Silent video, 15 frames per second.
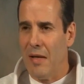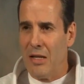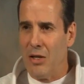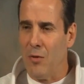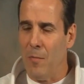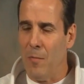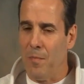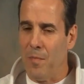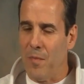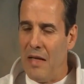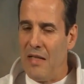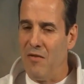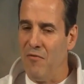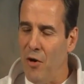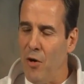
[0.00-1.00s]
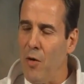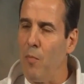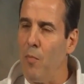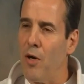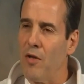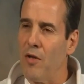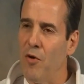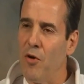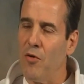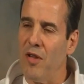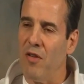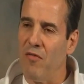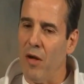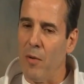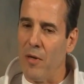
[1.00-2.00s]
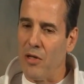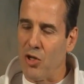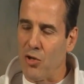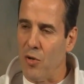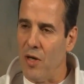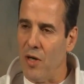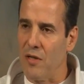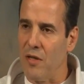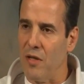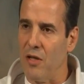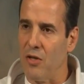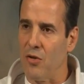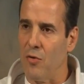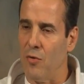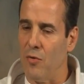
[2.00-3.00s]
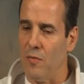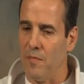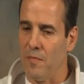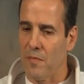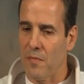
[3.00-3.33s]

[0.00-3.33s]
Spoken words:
So it's very important for you to develop a trust in the school.